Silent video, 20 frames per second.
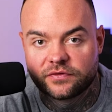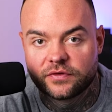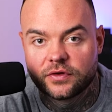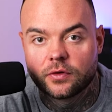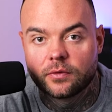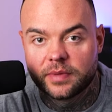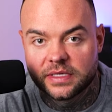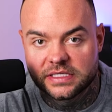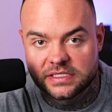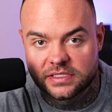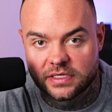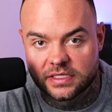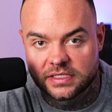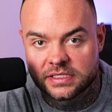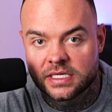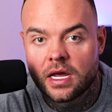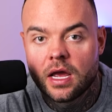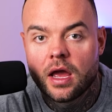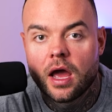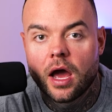for your
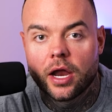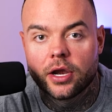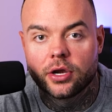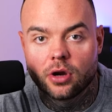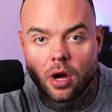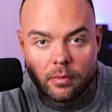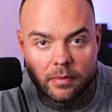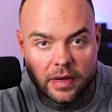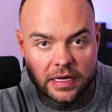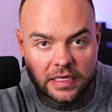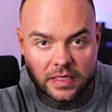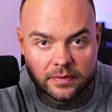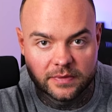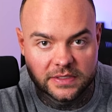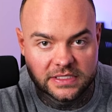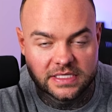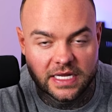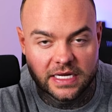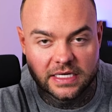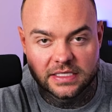business and not make the
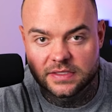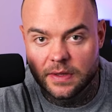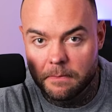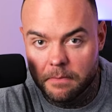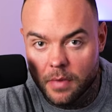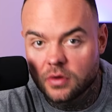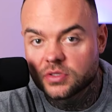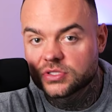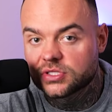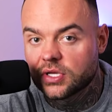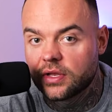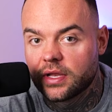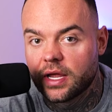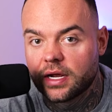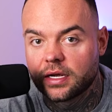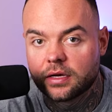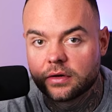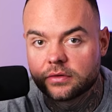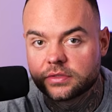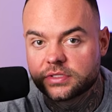mistakes that most
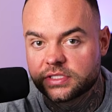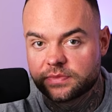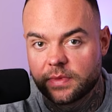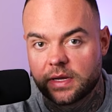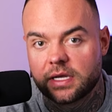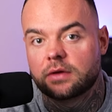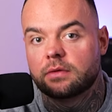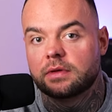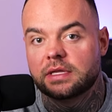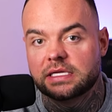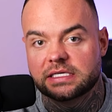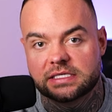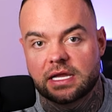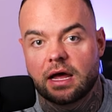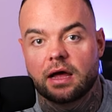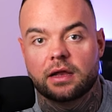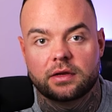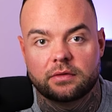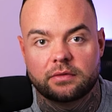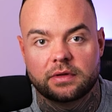online coaches make when they
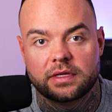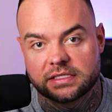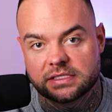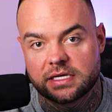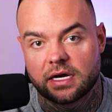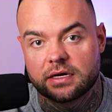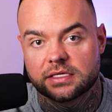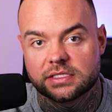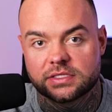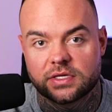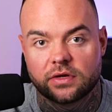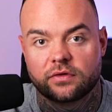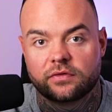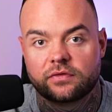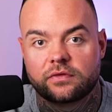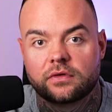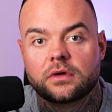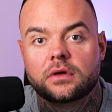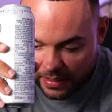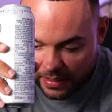start doing this kind of
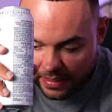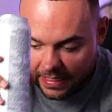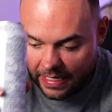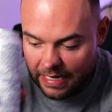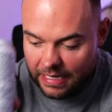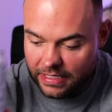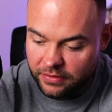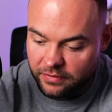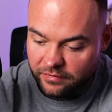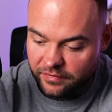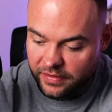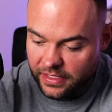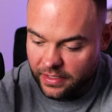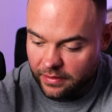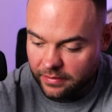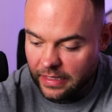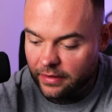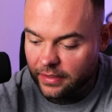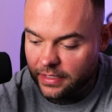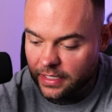stuff. Can't do a video
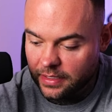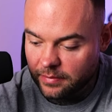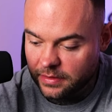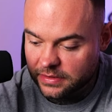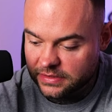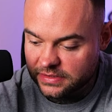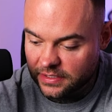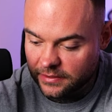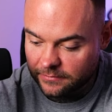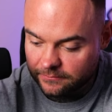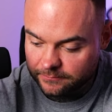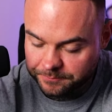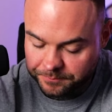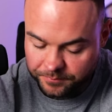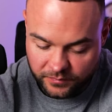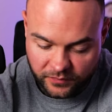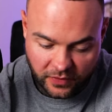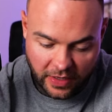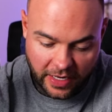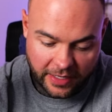without a kind of monster.
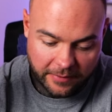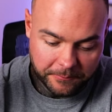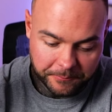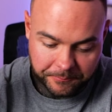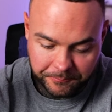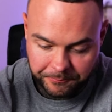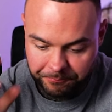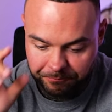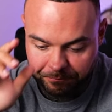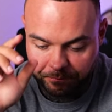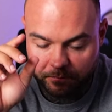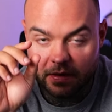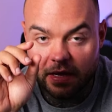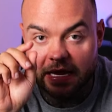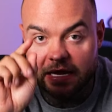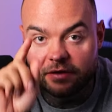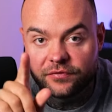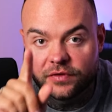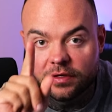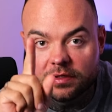Right.
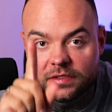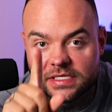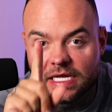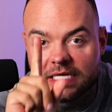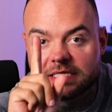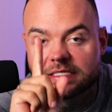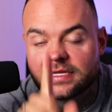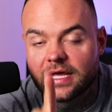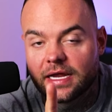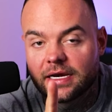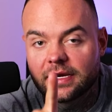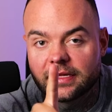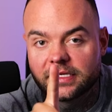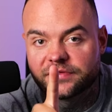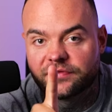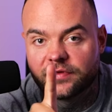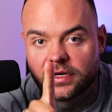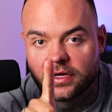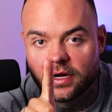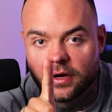If you stay to the end of this
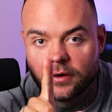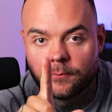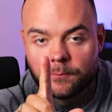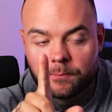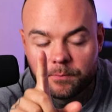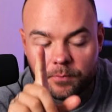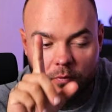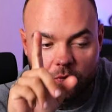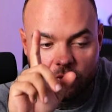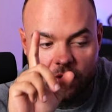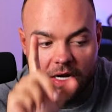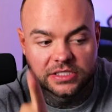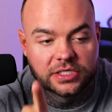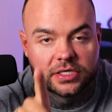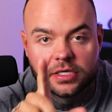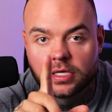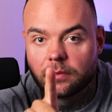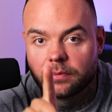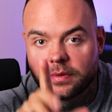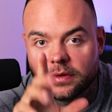video, we're
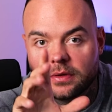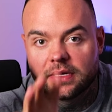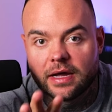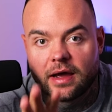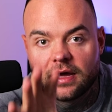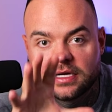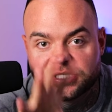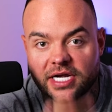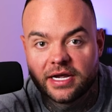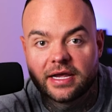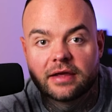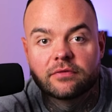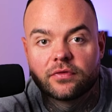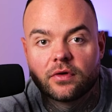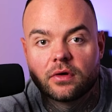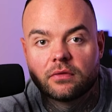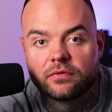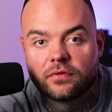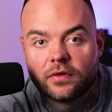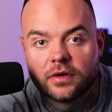actually going to build out a check-in
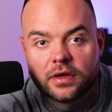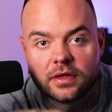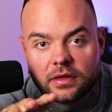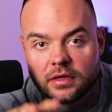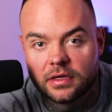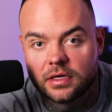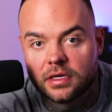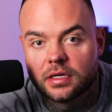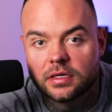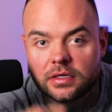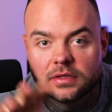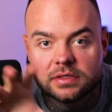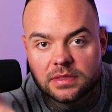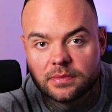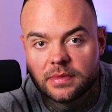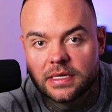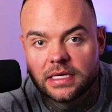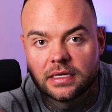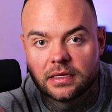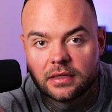form for you that you can use
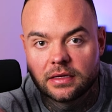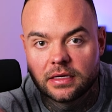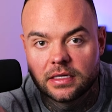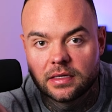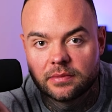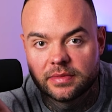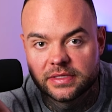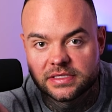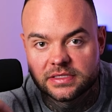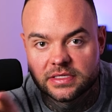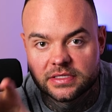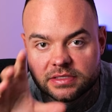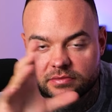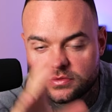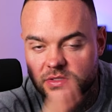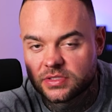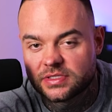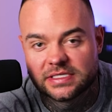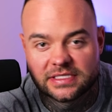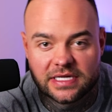immediately in your business,
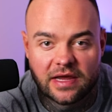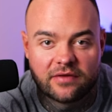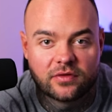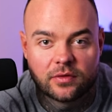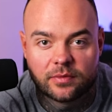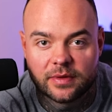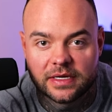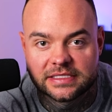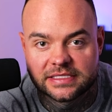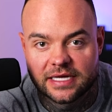just to save you a bit of